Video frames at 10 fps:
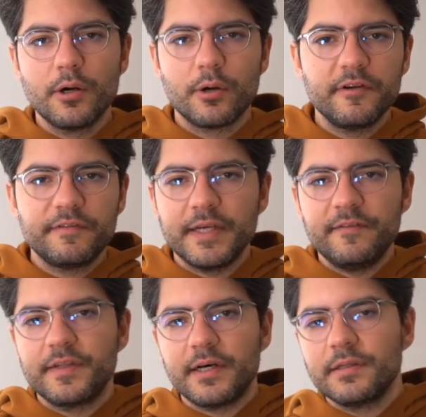Or if
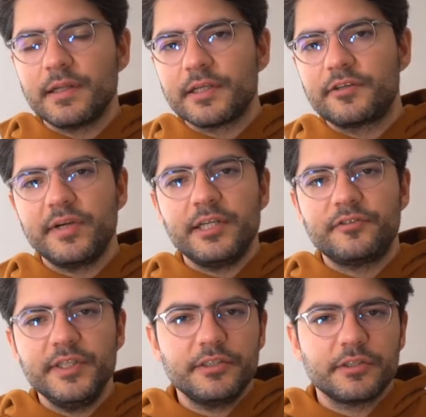they've done like great
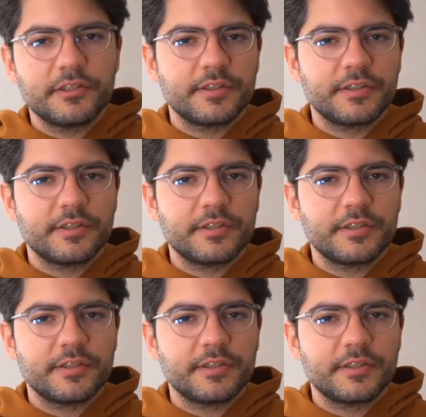research,